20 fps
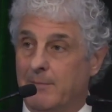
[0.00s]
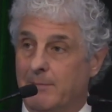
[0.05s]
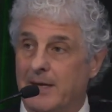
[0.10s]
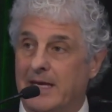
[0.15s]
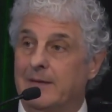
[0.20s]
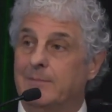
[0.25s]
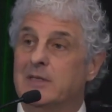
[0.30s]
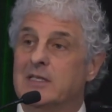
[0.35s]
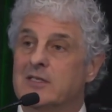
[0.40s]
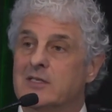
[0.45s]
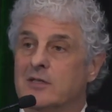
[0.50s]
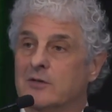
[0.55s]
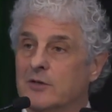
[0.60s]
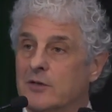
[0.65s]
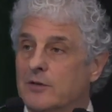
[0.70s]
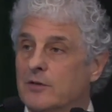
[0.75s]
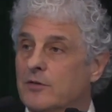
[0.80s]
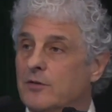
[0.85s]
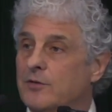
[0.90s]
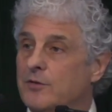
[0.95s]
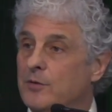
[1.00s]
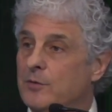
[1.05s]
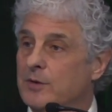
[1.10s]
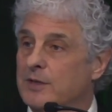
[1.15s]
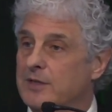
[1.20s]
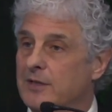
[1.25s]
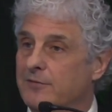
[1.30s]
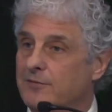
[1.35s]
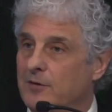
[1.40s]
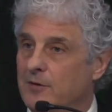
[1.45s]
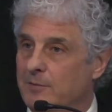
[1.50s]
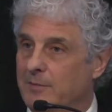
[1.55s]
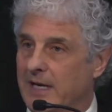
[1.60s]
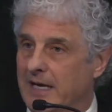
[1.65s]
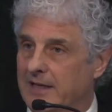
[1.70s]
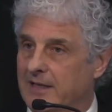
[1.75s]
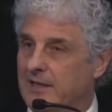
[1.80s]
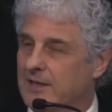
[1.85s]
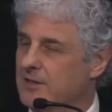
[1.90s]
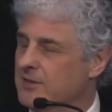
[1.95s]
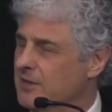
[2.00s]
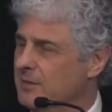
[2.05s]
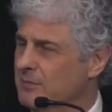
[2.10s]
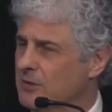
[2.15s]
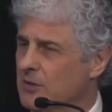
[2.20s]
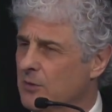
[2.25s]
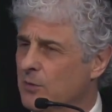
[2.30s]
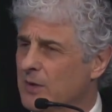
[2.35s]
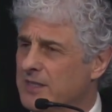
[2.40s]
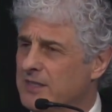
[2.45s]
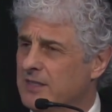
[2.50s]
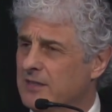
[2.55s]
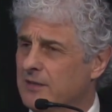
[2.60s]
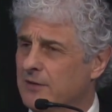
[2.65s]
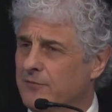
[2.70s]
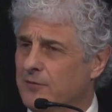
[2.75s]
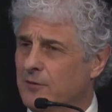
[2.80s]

Babies learn through a different mechanism. So, what's a